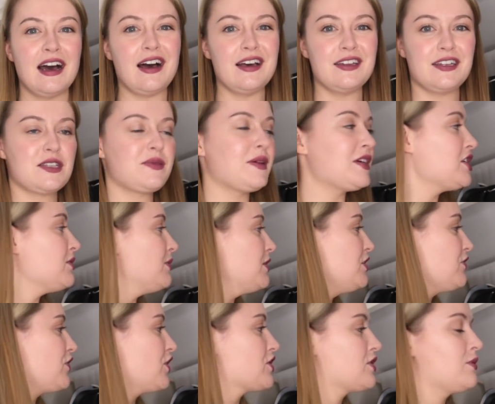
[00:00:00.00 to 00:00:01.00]
and especially
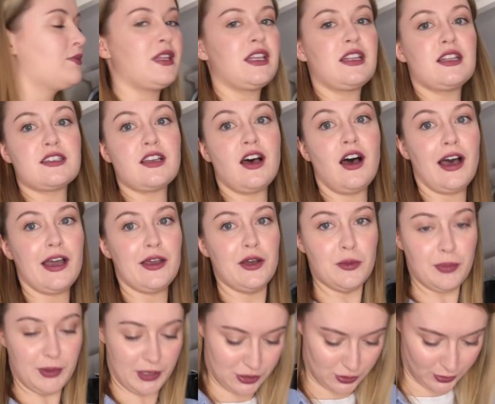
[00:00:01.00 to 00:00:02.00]
when you've got something that's high
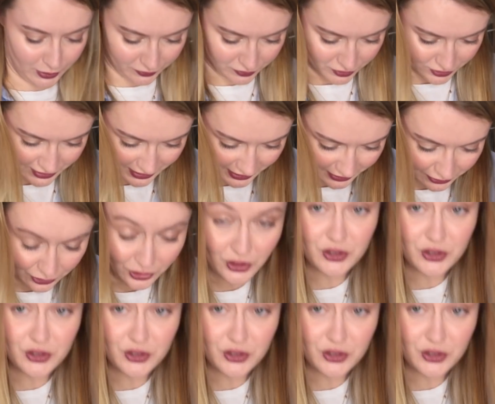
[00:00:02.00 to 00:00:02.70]
up and you have to stand